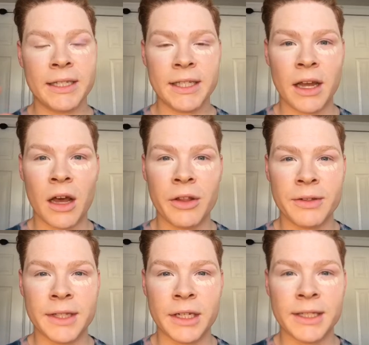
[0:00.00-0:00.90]
into all
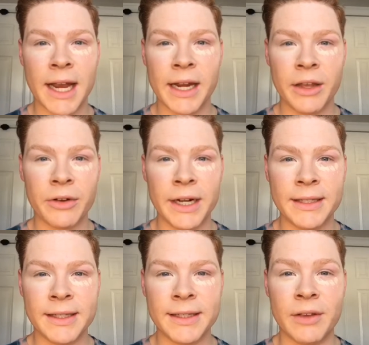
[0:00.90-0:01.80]
those little tiny
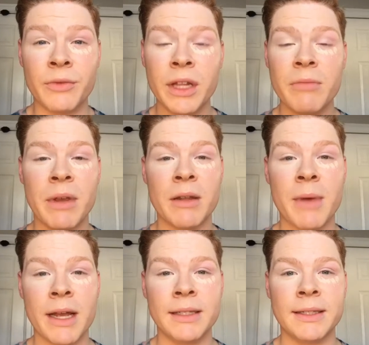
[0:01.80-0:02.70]
creases and really
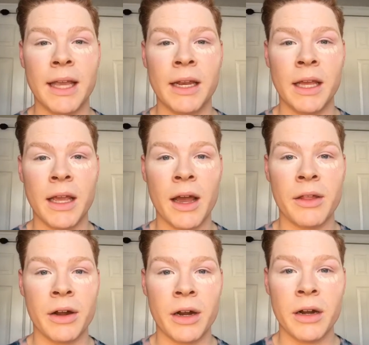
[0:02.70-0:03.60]
minimize any
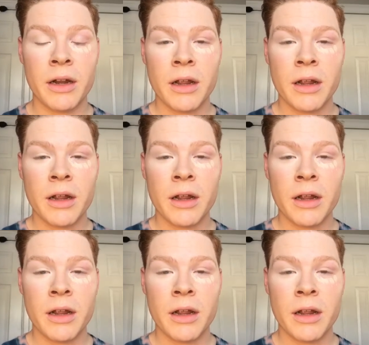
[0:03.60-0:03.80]
other